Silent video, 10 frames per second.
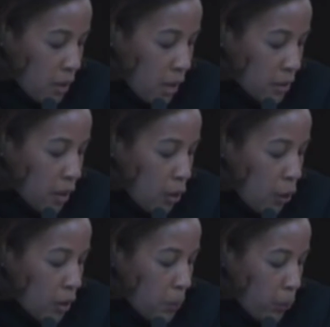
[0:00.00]
King not
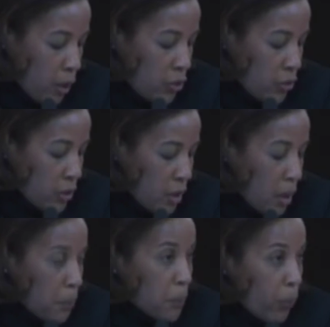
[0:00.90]
only preached
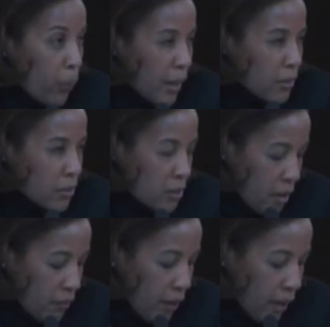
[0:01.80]
but practiced
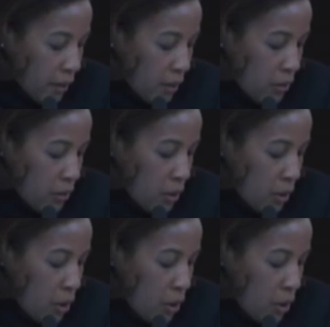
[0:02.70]
nonviolence.